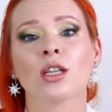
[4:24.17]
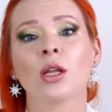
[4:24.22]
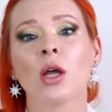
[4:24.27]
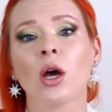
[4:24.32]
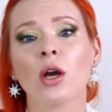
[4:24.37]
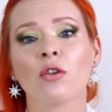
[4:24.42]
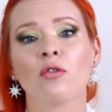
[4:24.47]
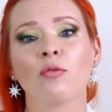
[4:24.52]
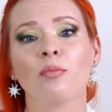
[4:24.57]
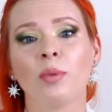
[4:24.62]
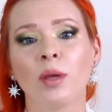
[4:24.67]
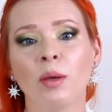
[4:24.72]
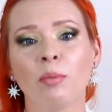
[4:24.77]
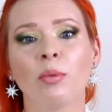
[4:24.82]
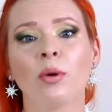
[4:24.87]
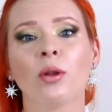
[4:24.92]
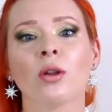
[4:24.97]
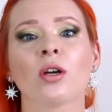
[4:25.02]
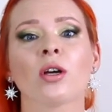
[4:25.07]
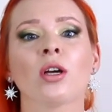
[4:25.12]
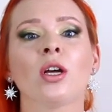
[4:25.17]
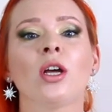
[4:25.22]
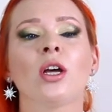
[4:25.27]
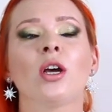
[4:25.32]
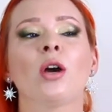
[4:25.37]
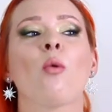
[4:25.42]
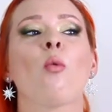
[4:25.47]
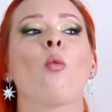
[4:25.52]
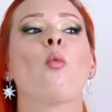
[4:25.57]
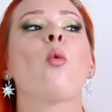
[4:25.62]
a lot of people
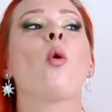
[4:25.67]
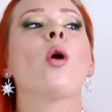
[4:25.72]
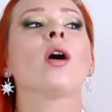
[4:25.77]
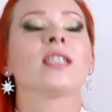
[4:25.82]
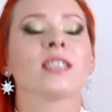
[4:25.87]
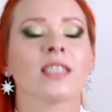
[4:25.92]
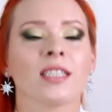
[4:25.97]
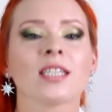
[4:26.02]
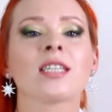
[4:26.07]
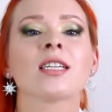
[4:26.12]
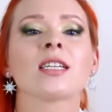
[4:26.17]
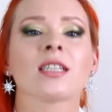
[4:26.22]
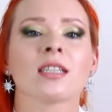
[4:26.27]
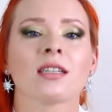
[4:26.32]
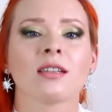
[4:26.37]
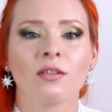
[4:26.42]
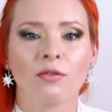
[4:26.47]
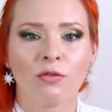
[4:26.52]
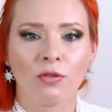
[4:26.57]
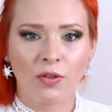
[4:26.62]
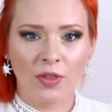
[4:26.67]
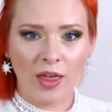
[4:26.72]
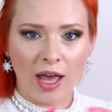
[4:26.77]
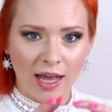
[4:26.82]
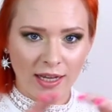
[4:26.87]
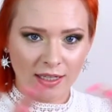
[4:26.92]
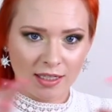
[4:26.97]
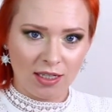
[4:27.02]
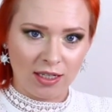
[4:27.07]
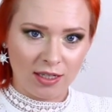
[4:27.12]
want for
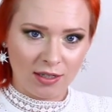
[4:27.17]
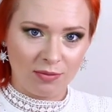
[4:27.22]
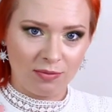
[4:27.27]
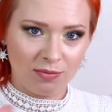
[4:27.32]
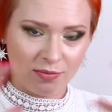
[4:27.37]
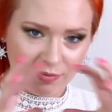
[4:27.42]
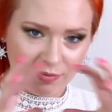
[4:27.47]
that